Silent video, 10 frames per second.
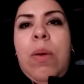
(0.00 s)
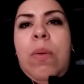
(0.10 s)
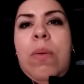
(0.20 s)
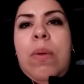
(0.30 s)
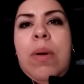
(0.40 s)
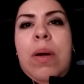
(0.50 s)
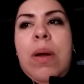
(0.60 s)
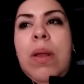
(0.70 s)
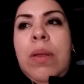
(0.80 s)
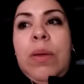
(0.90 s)

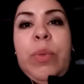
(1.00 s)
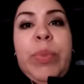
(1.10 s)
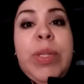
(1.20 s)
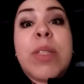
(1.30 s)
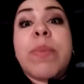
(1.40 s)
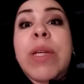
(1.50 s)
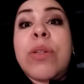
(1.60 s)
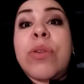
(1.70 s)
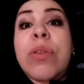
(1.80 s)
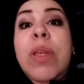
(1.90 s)
Or, please
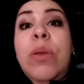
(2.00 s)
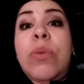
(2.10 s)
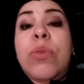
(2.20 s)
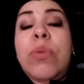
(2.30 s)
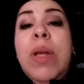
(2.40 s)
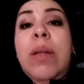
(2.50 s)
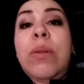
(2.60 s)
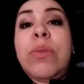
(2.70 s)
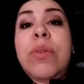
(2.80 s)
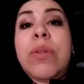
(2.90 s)
make sure that you do not
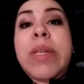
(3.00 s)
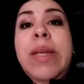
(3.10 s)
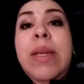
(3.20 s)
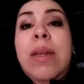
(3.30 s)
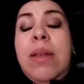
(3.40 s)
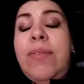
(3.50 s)
lose your ticket.